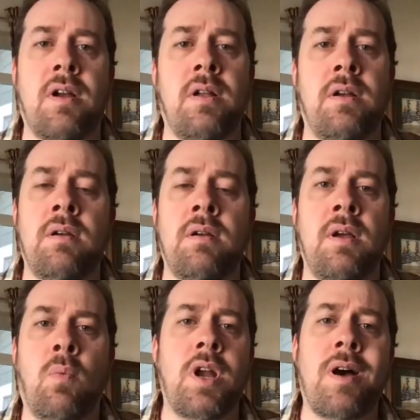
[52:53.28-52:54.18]
on
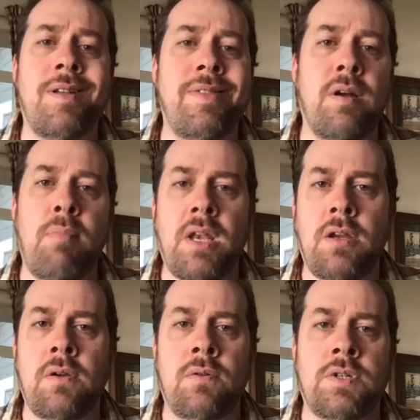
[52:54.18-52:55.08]
we're not on their
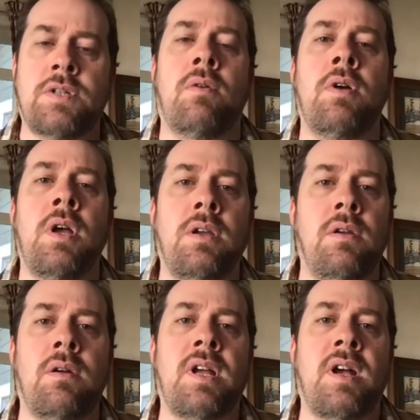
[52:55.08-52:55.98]
menu so
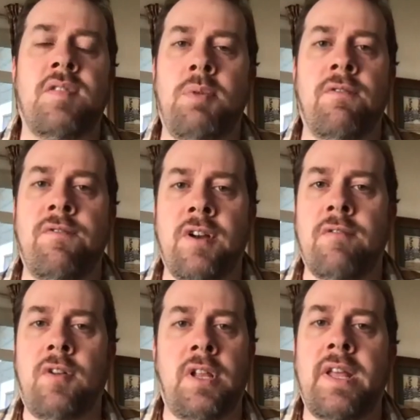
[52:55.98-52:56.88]
you don't have to be
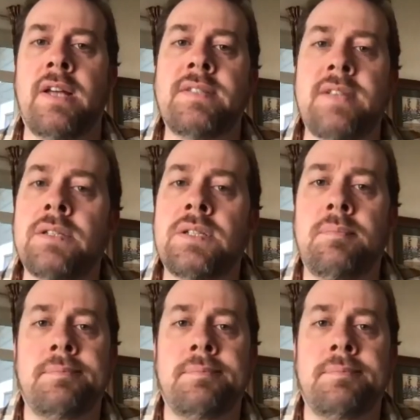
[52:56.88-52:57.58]
fearful in that sense